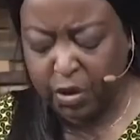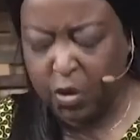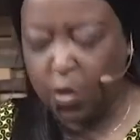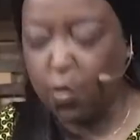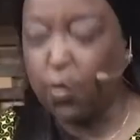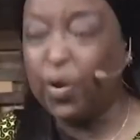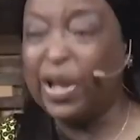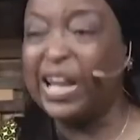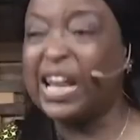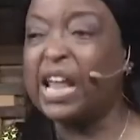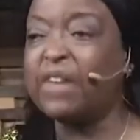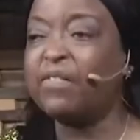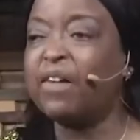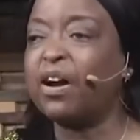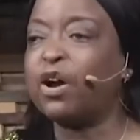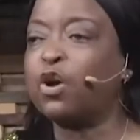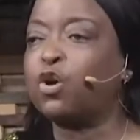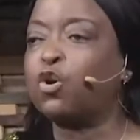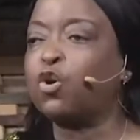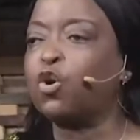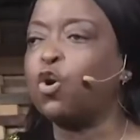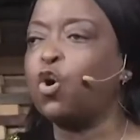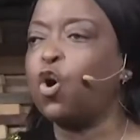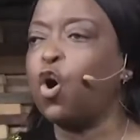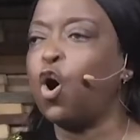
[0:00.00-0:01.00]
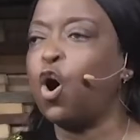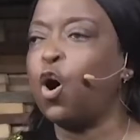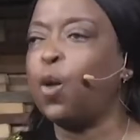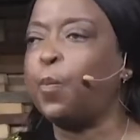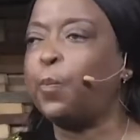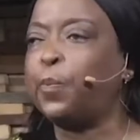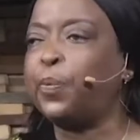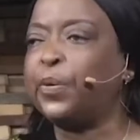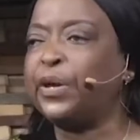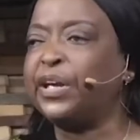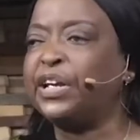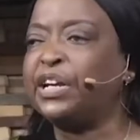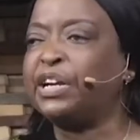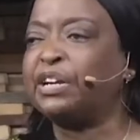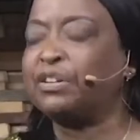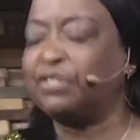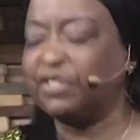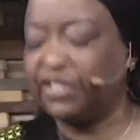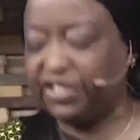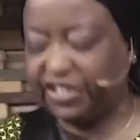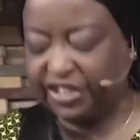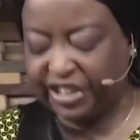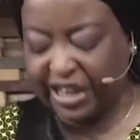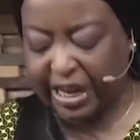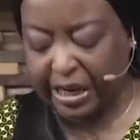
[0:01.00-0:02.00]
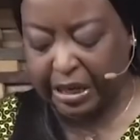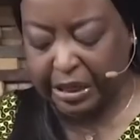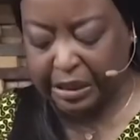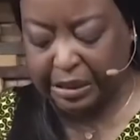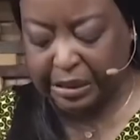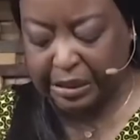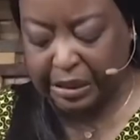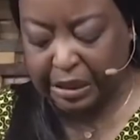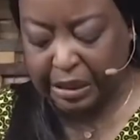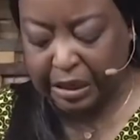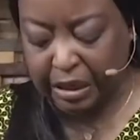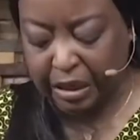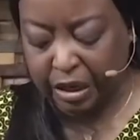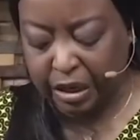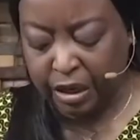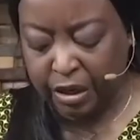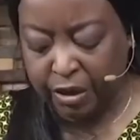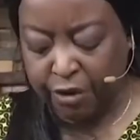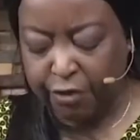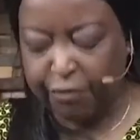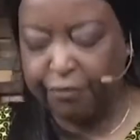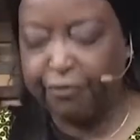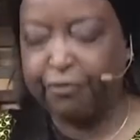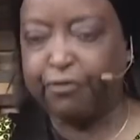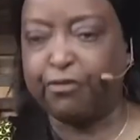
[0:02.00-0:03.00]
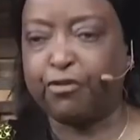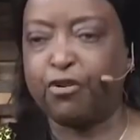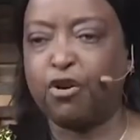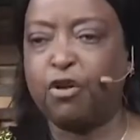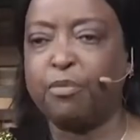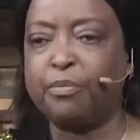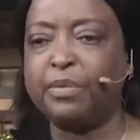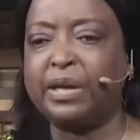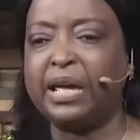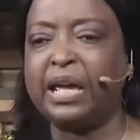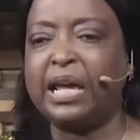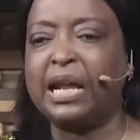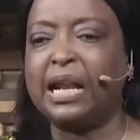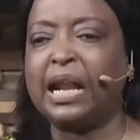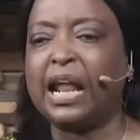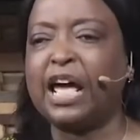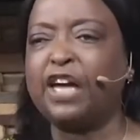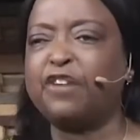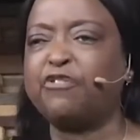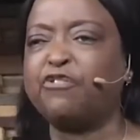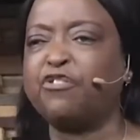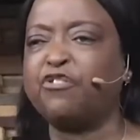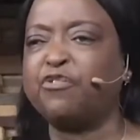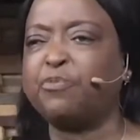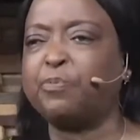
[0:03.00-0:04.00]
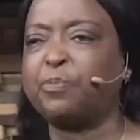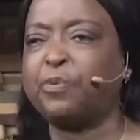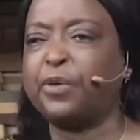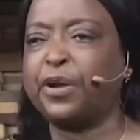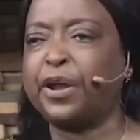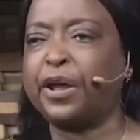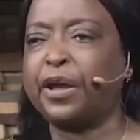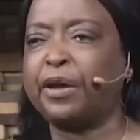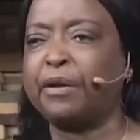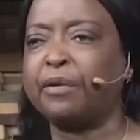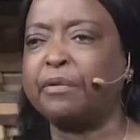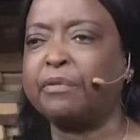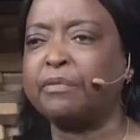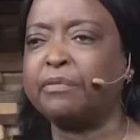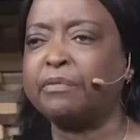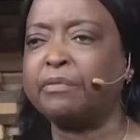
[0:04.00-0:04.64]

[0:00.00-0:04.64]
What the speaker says: we never grow up in Christianity from a life of prayer.